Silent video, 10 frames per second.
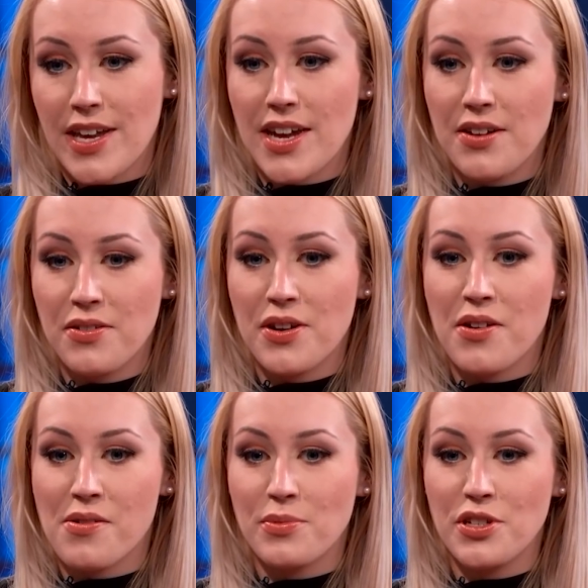I don't
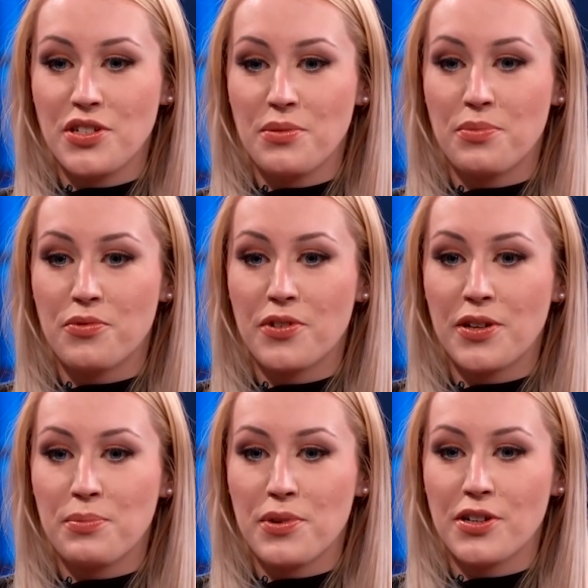know. I'm just a
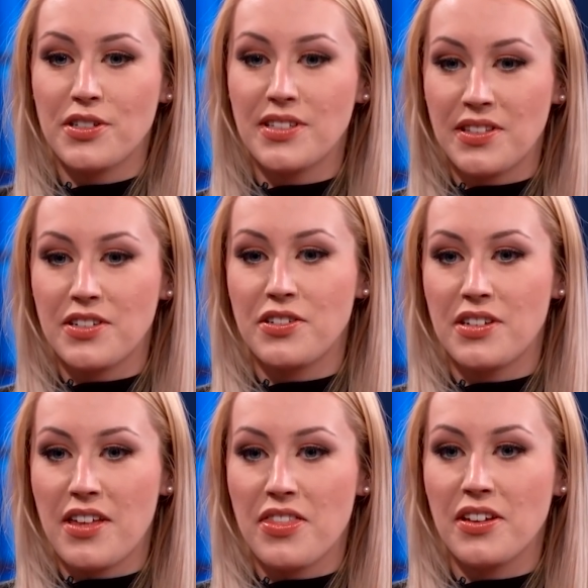boring person. There's
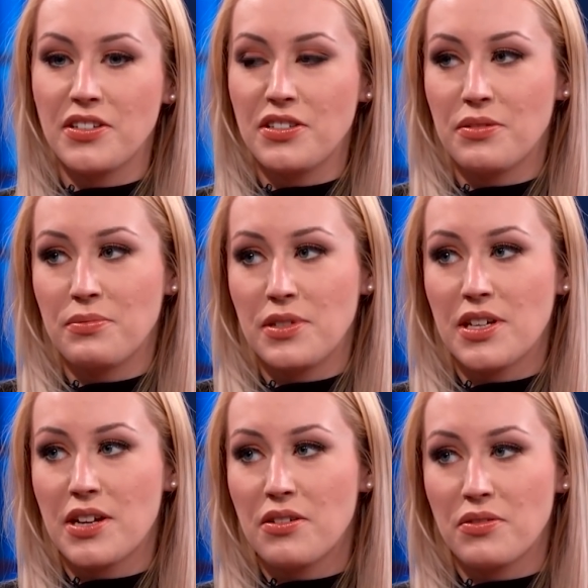nothing okay. to
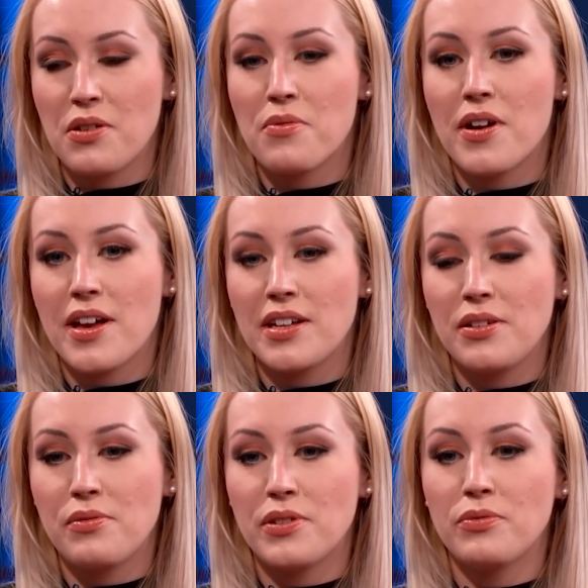me. I right, don't know boring. why
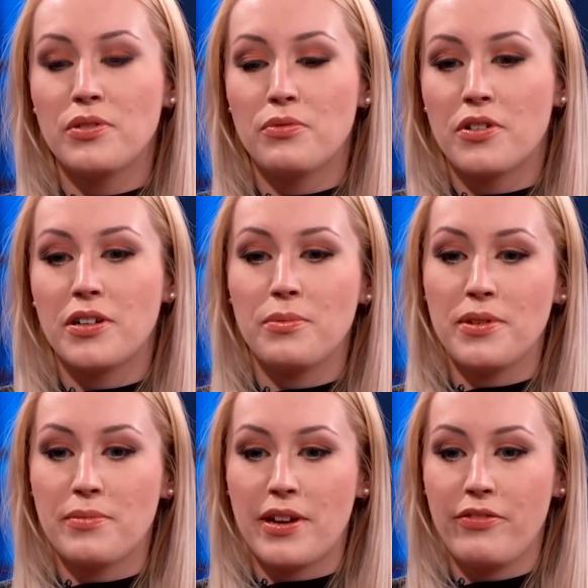anyone would want to
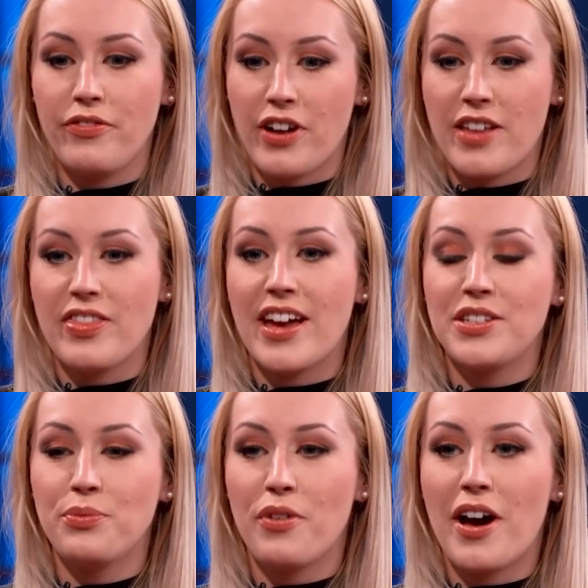be my friend.
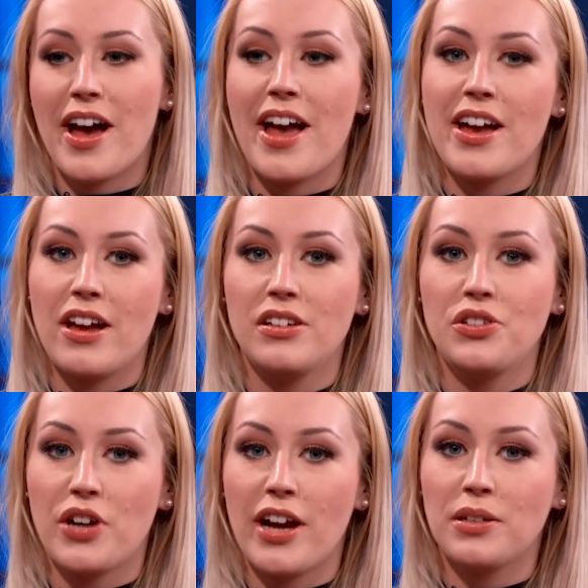That's why I
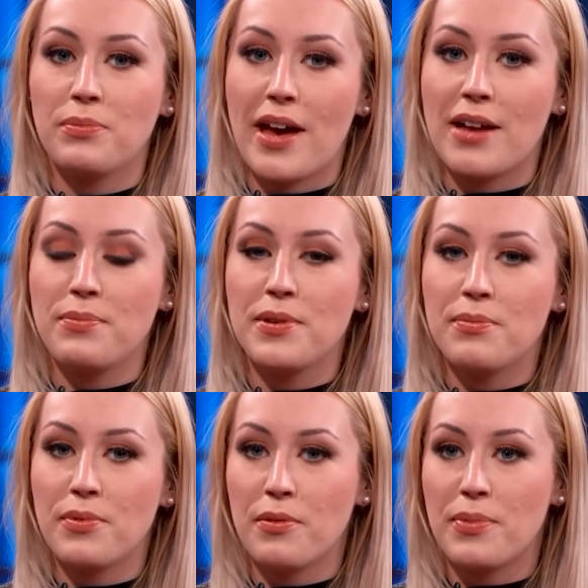okay. attract bad
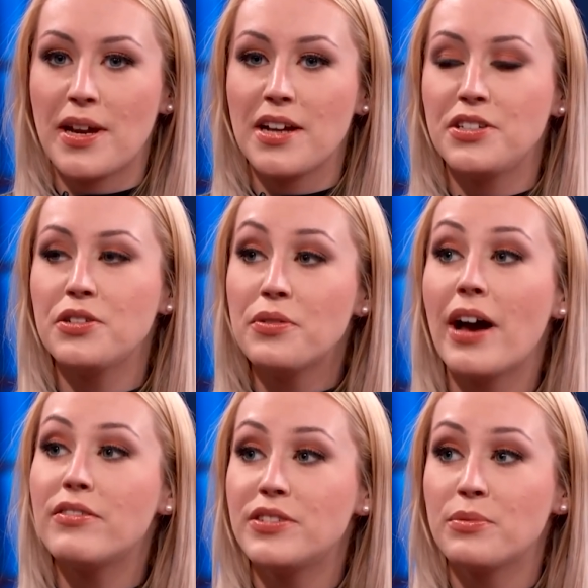people. But I do
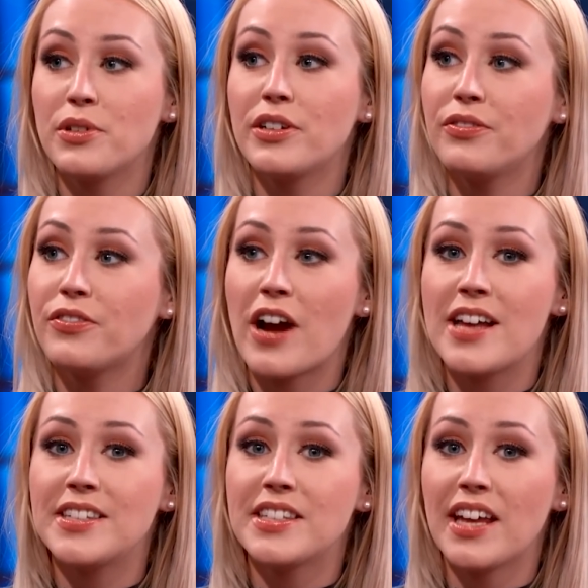have okay. some good
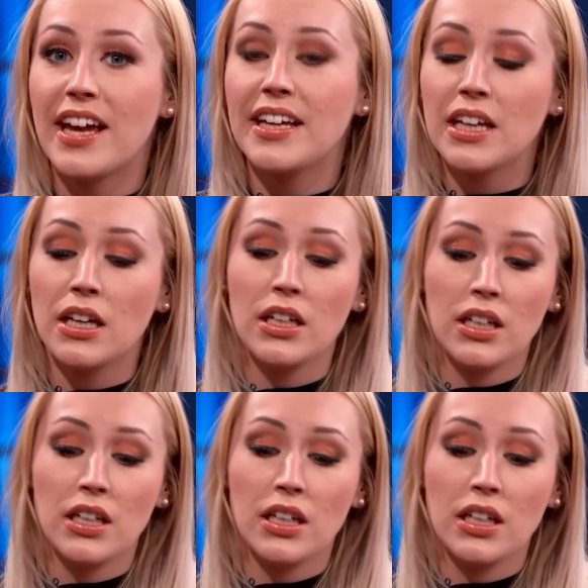friends. Like,